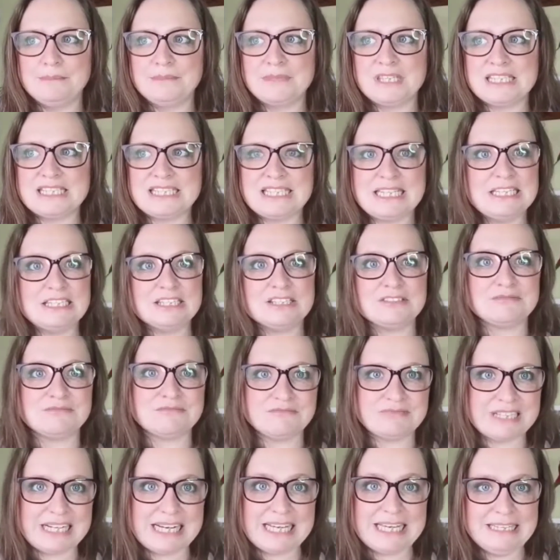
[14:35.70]
disease
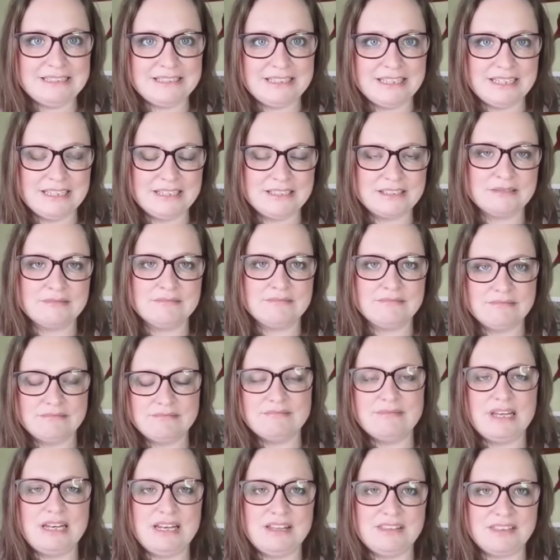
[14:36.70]
related,
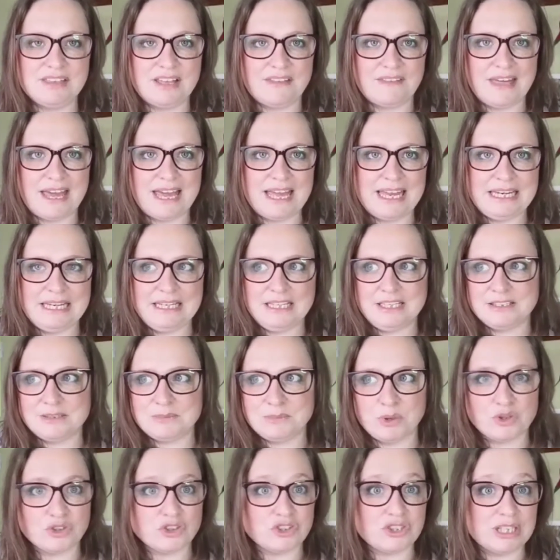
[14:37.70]
anything like that, any
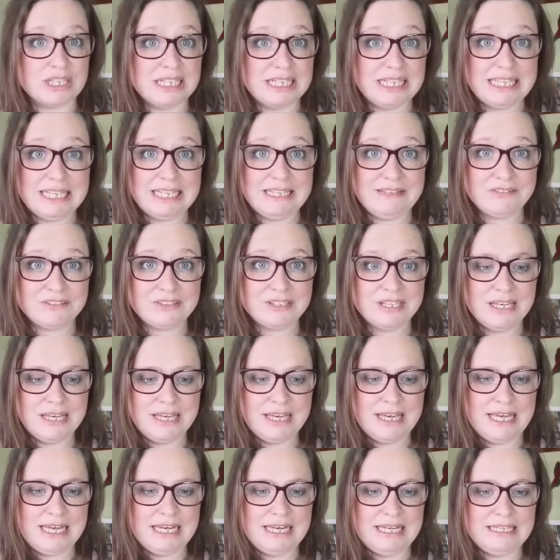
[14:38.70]
spots on the leaves,
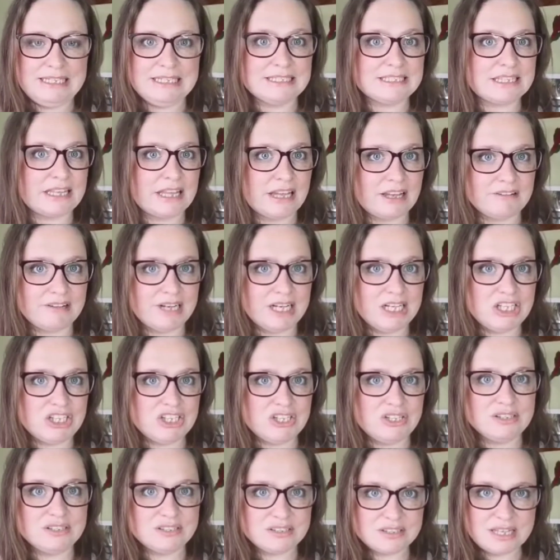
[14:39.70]
any
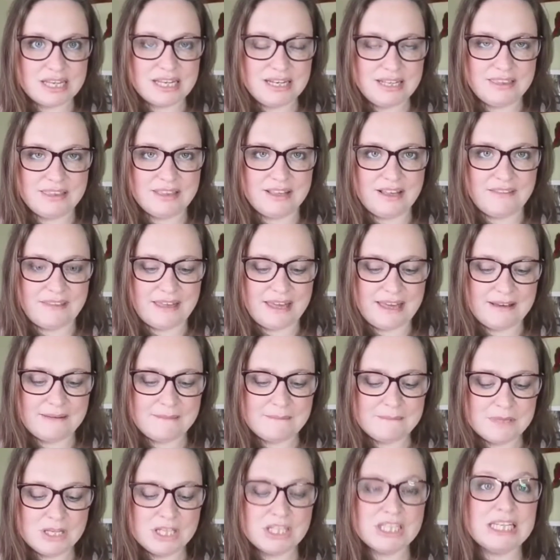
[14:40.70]
discolorations, anything like that,
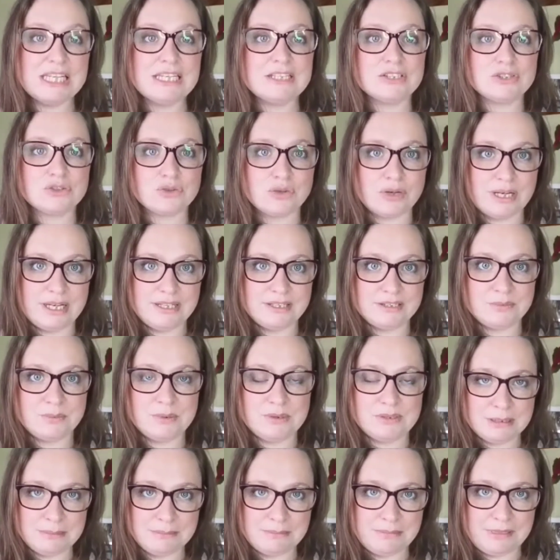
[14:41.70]
you need to treat
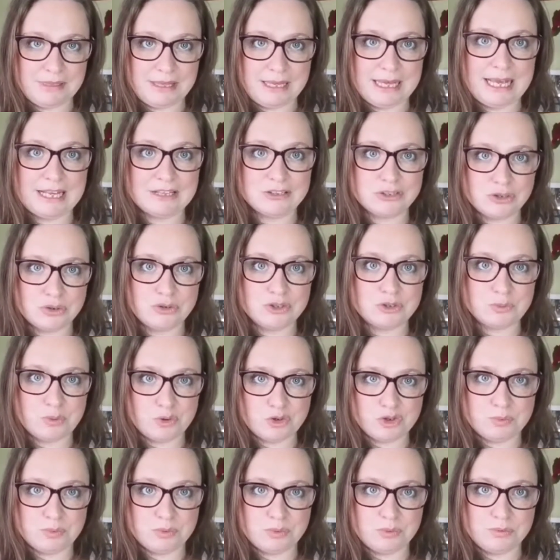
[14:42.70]
with something as soon as
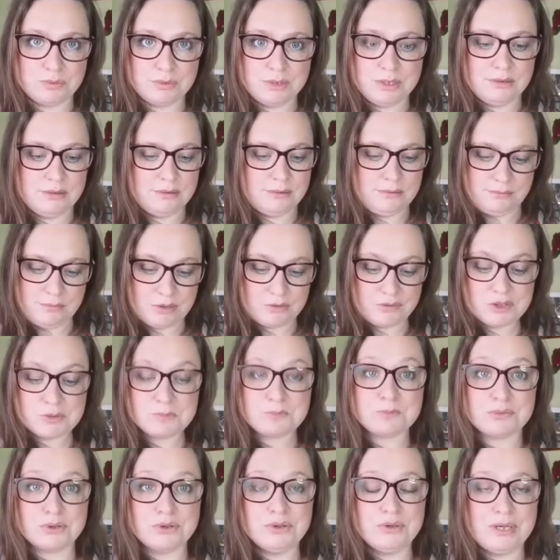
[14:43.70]
possible. Whether it's
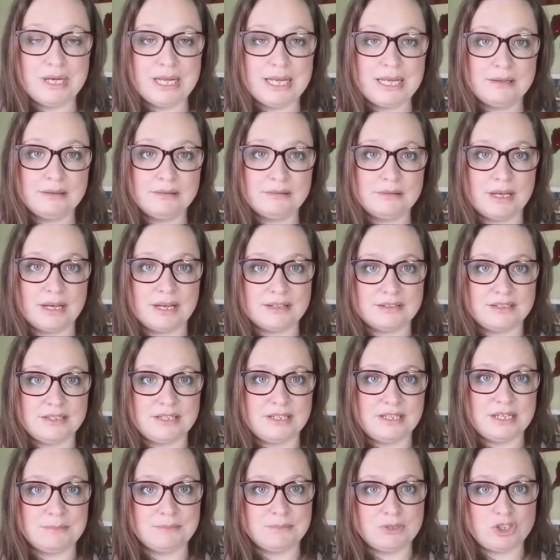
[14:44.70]
pruning, like I
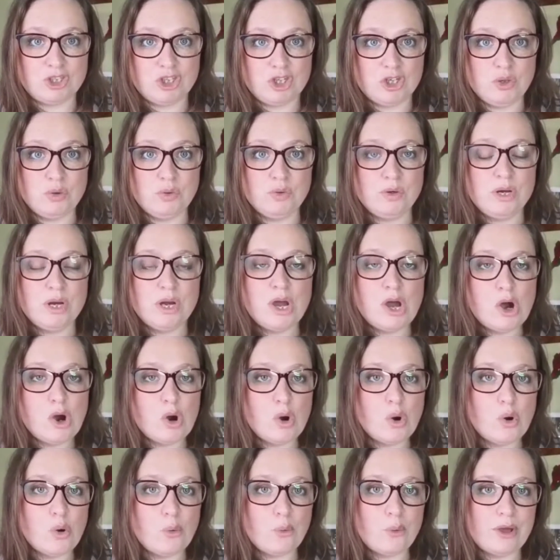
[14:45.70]
said in number two,
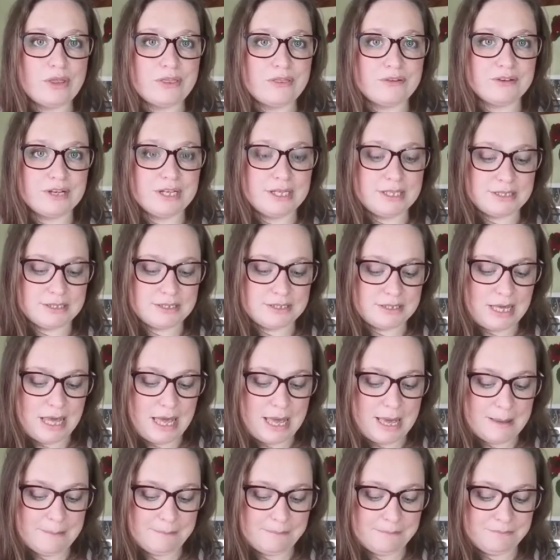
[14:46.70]
or whether it's
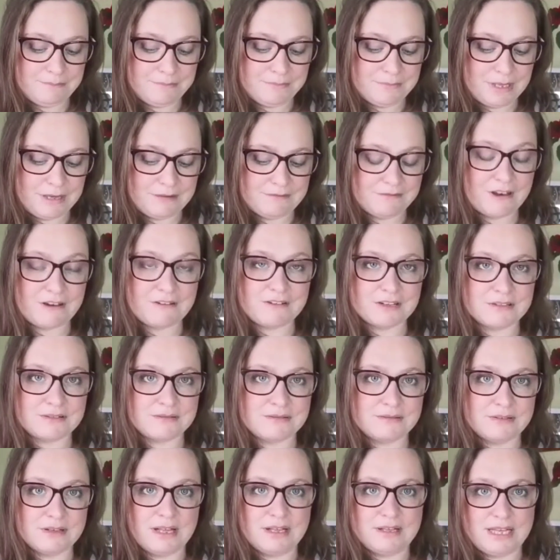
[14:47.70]
a various
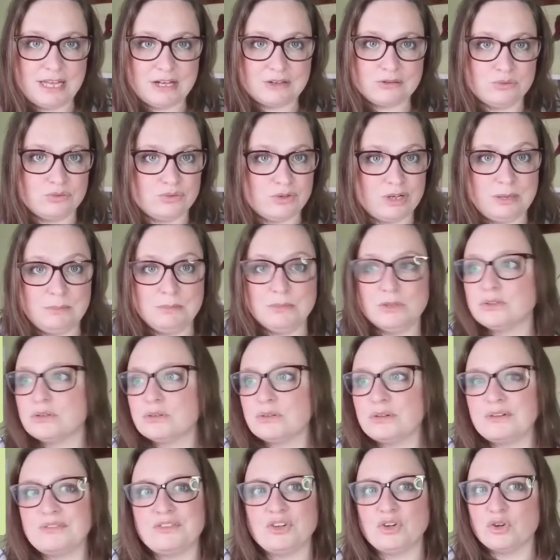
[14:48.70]
like natural treatments,
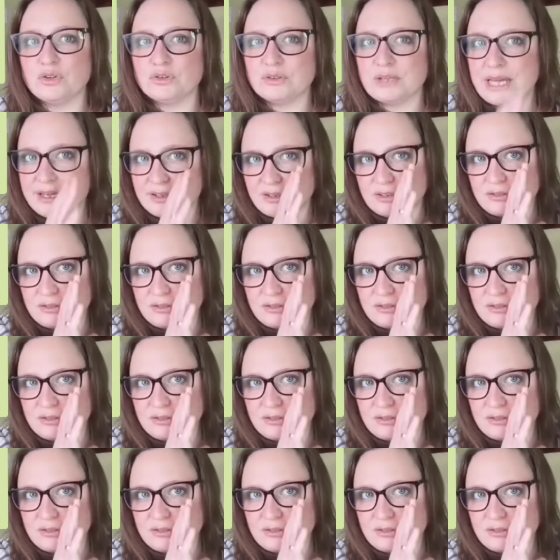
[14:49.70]
if you're not